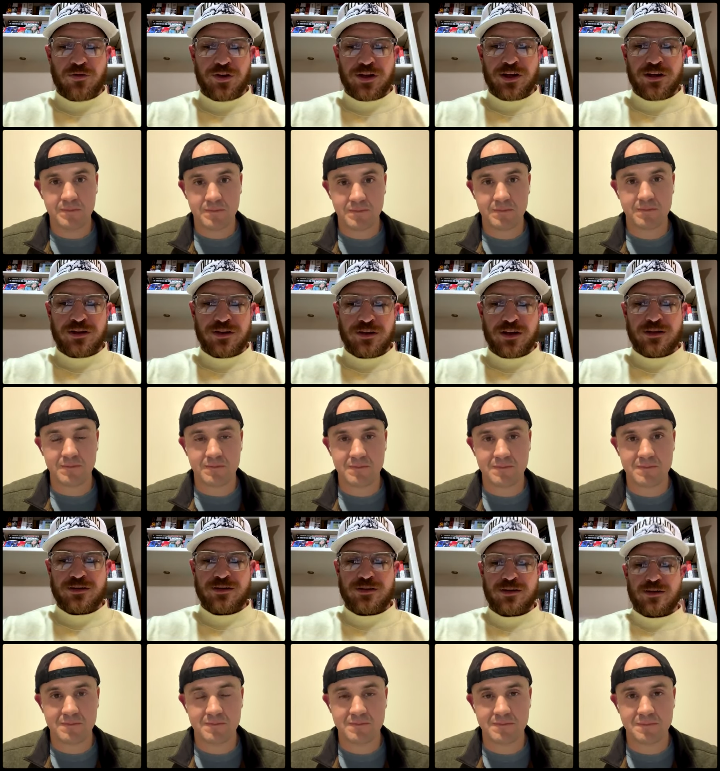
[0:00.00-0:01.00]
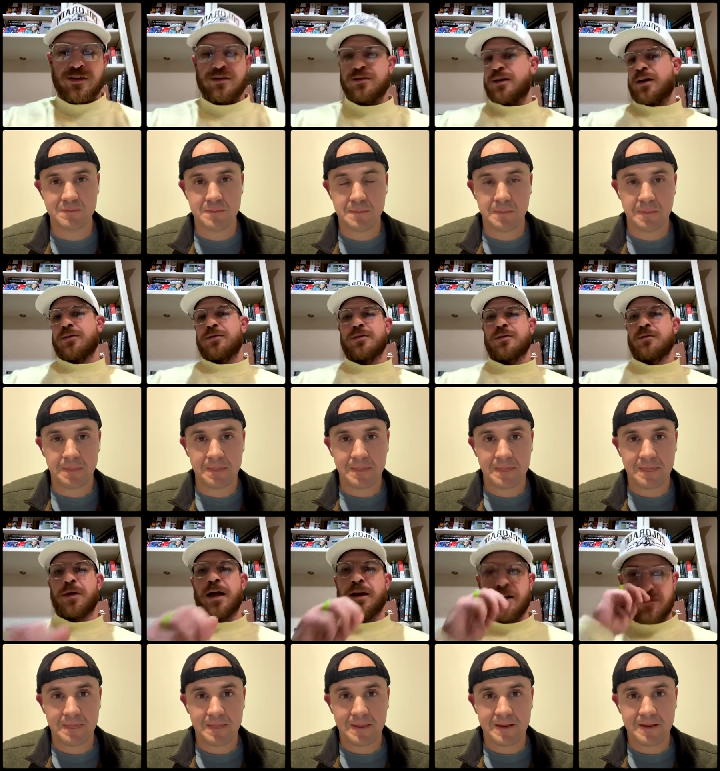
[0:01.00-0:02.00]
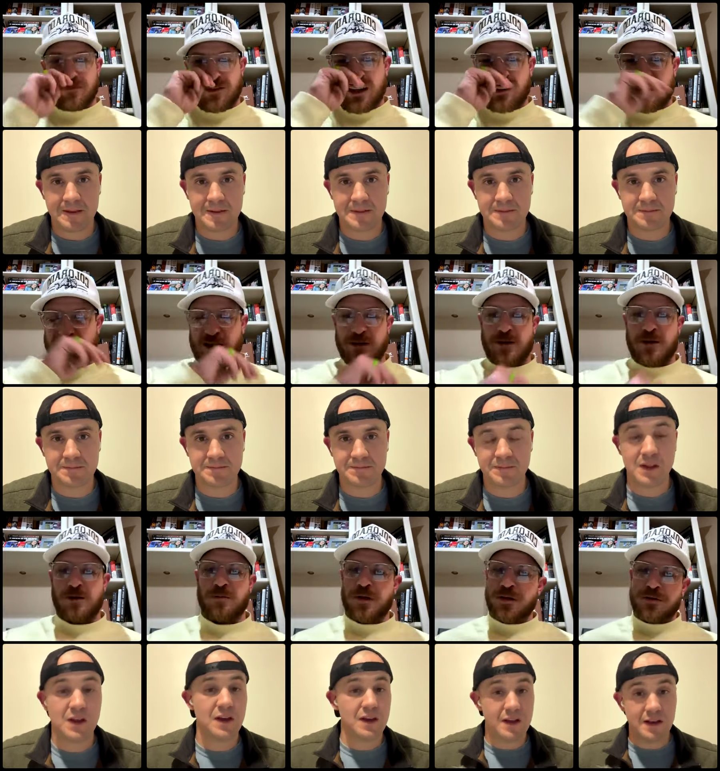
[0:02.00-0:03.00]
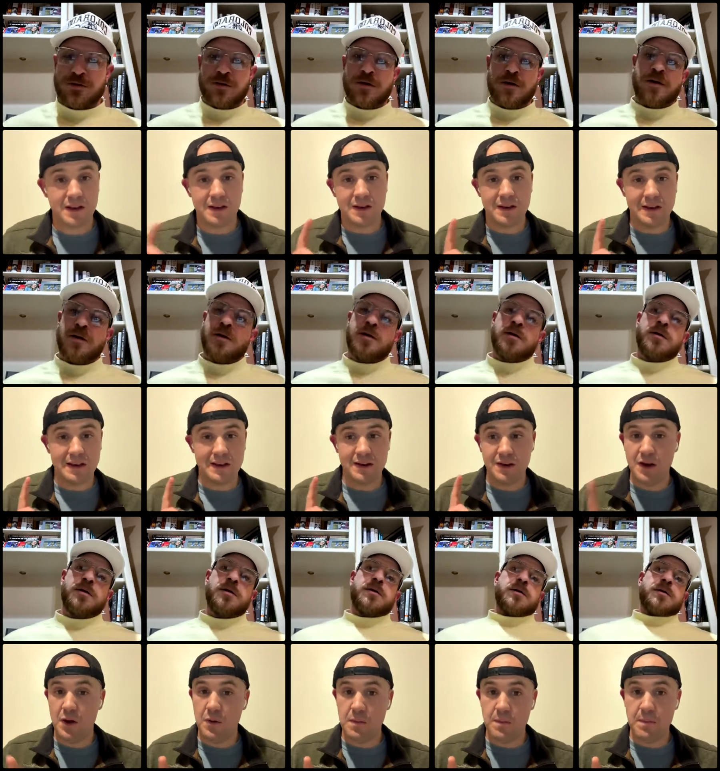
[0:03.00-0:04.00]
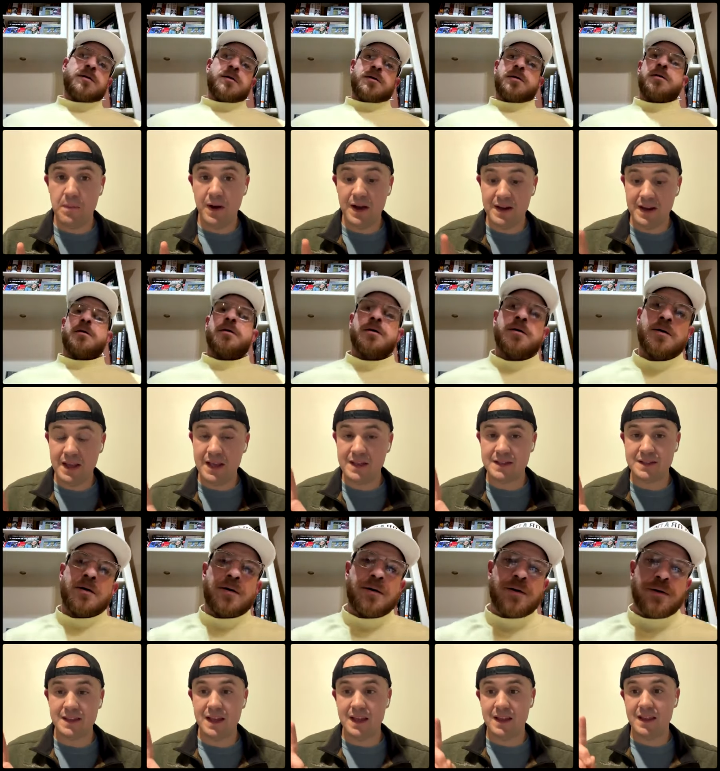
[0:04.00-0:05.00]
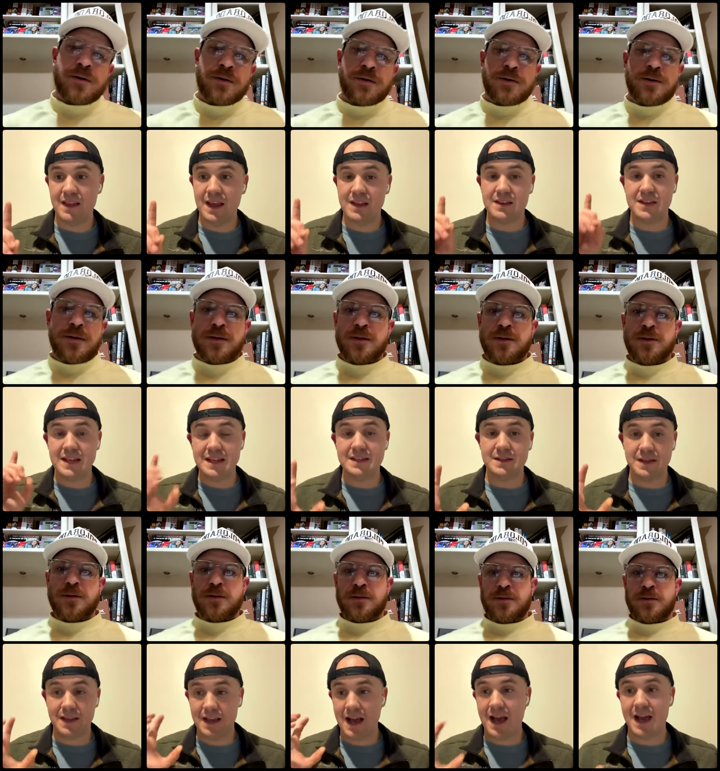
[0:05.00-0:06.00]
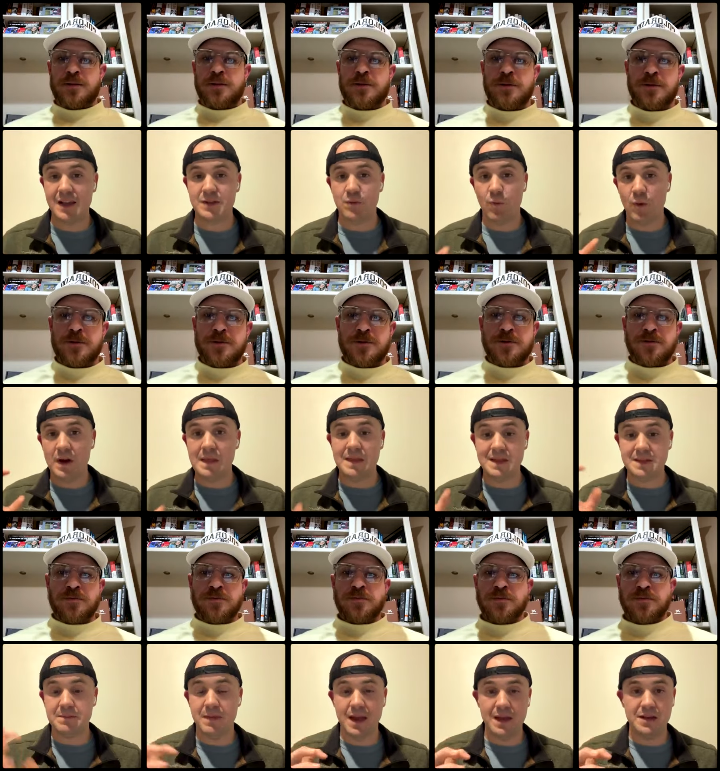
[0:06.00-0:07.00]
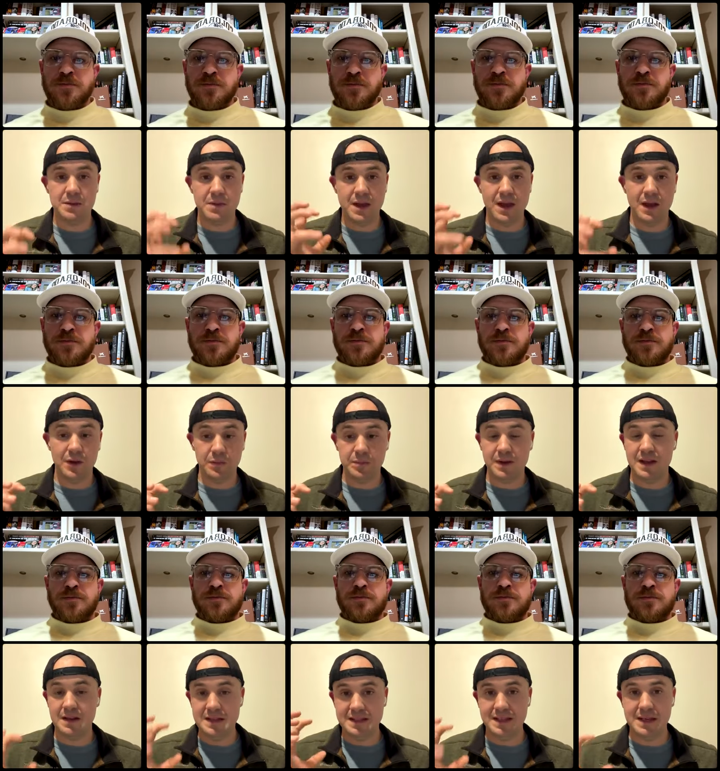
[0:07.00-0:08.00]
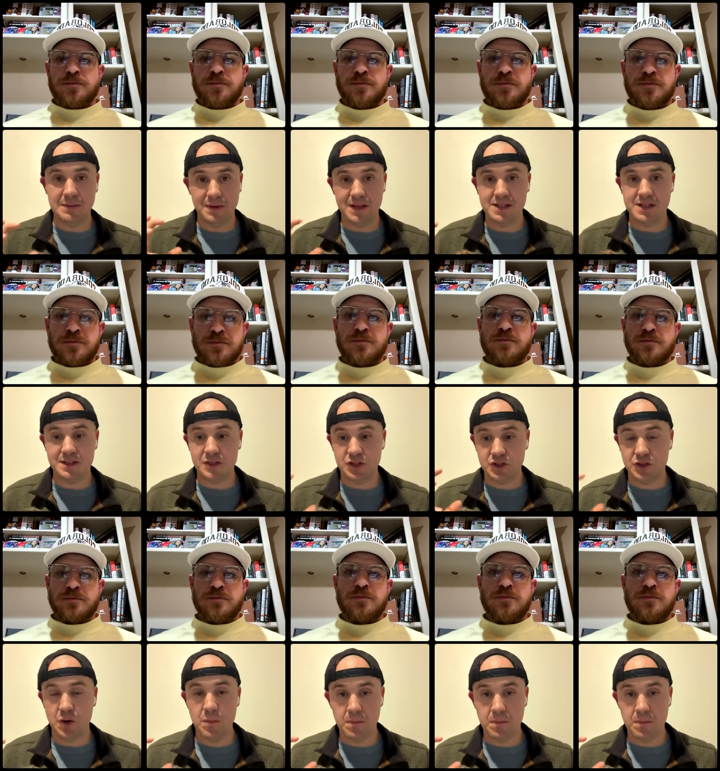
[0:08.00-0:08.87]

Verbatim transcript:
Speaker 1: think it, that's to discount that the man had faith that he could heal him either.
Speaker 2: No, but he said that these guys wanted this man to be helped and seen by Jesus so